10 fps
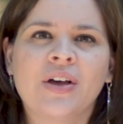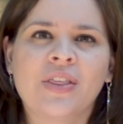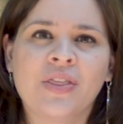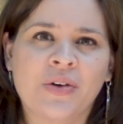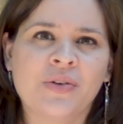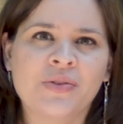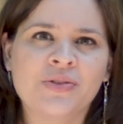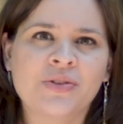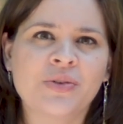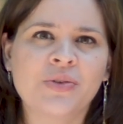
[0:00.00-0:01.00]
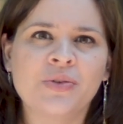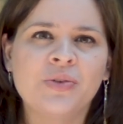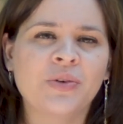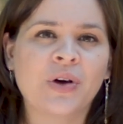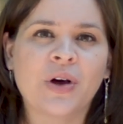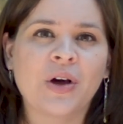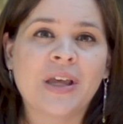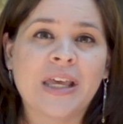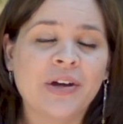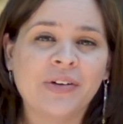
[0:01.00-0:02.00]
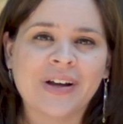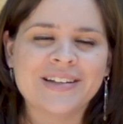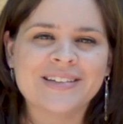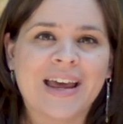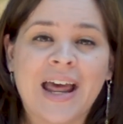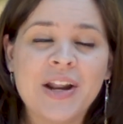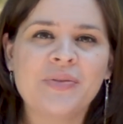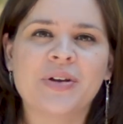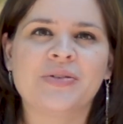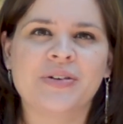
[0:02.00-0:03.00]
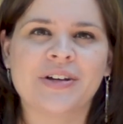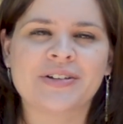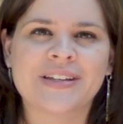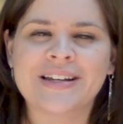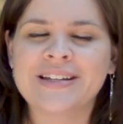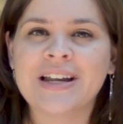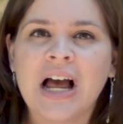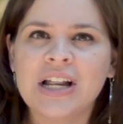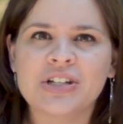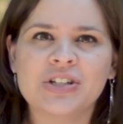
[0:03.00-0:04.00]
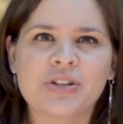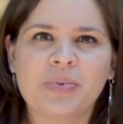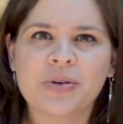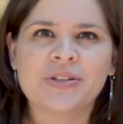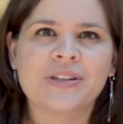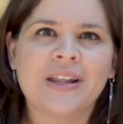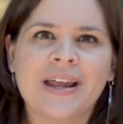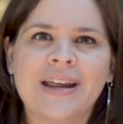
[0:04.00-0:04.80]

those who hear it, anyone who hears it, not just the person that